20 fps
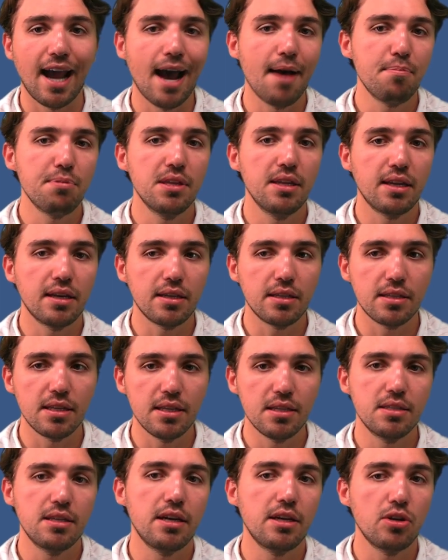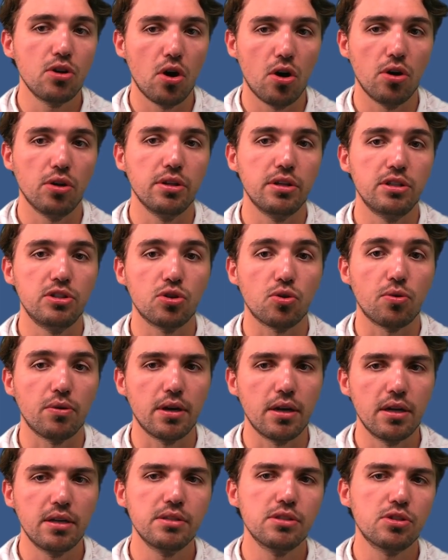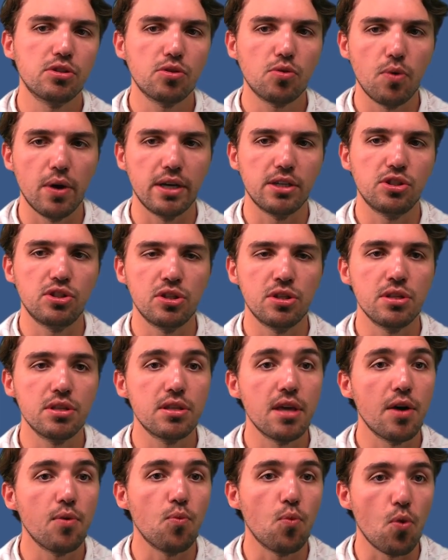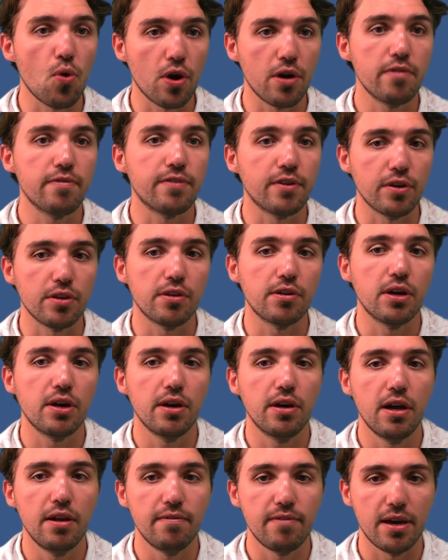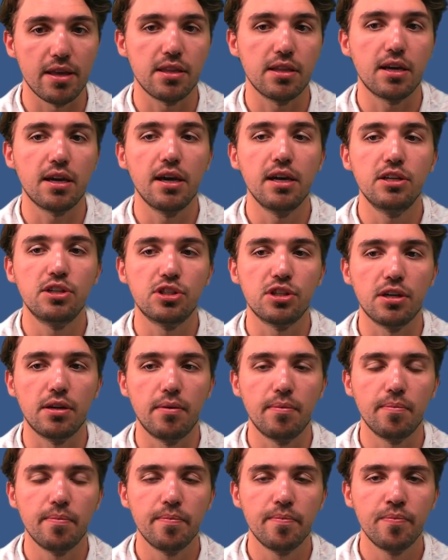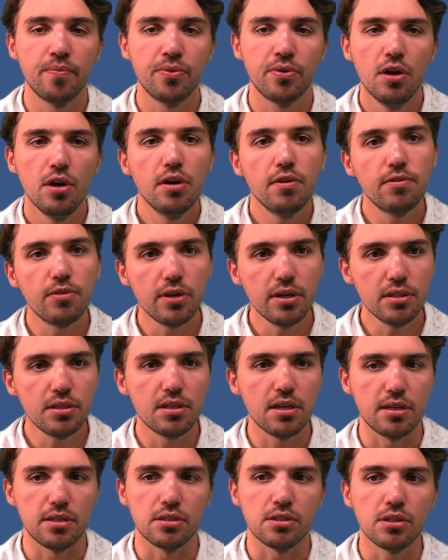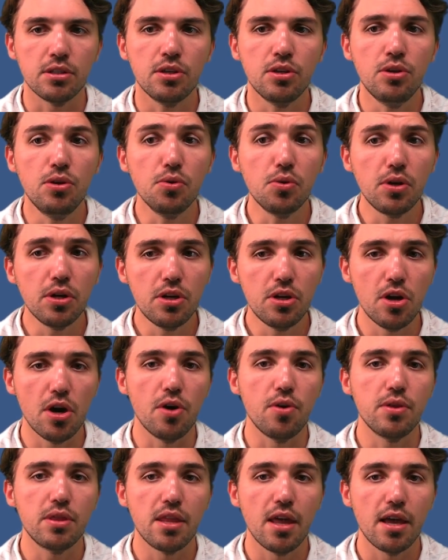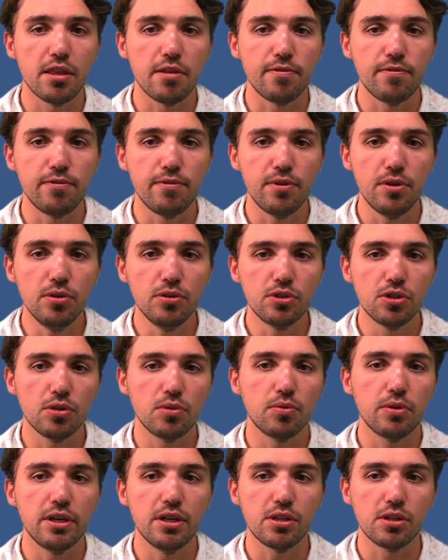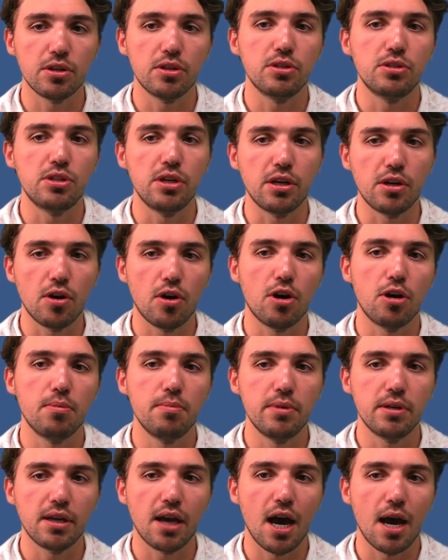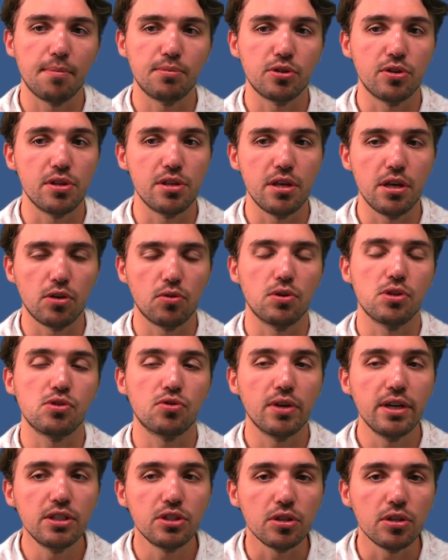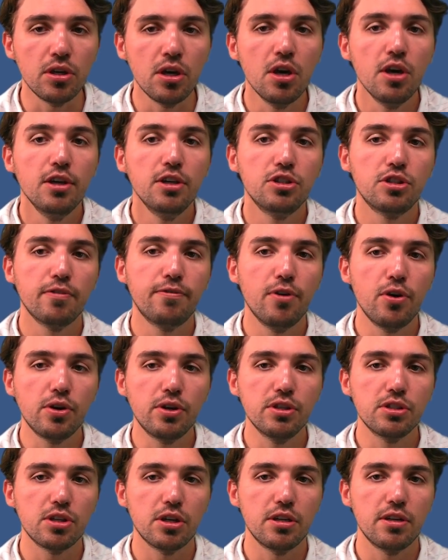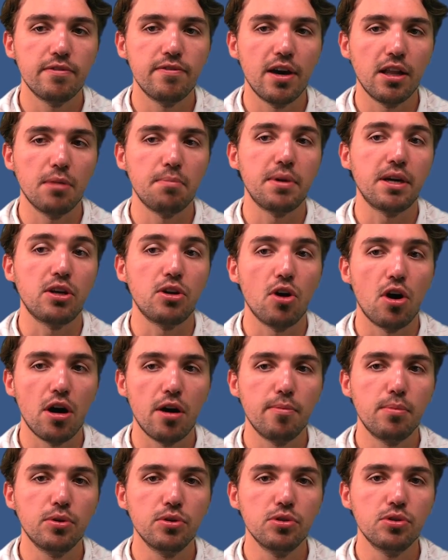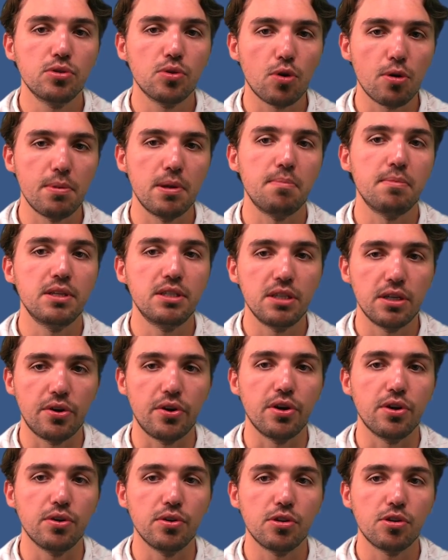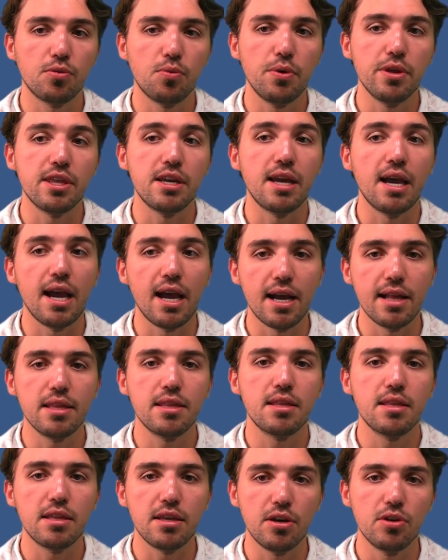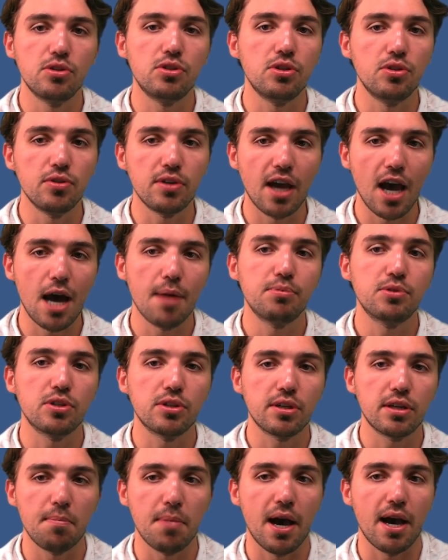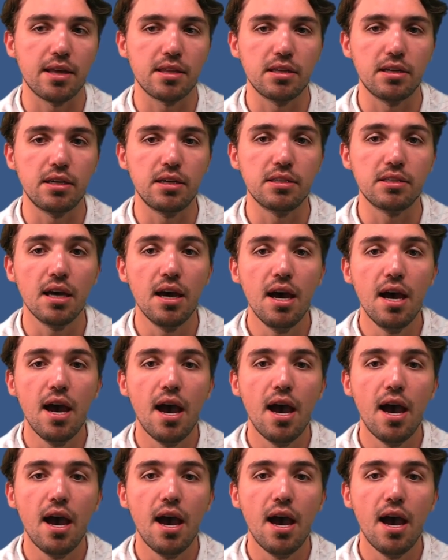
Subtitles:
gaps in existing knowledge or unanswered questions that warrant further investigation. For instance, you could note that the future research in carbon capture and sequestration should focus on developing novel sorbent materials with enhanced CO2 capture capacities